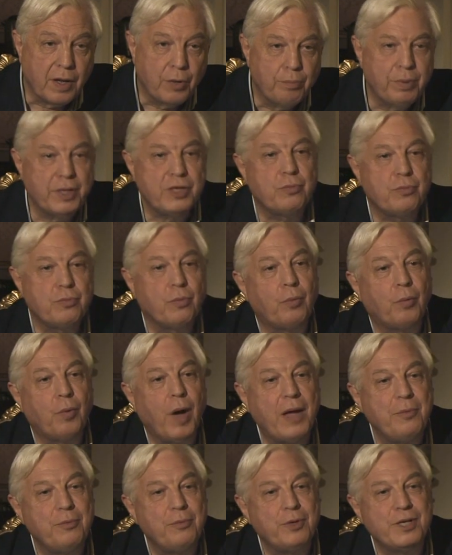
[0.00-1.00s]
But
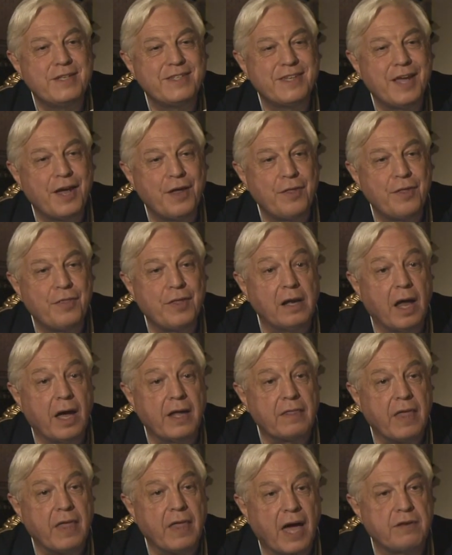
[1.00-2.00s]
why would he say a thing
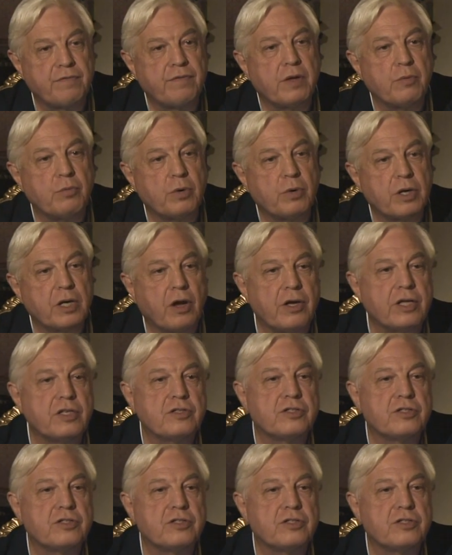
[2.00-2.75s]
like that if he were going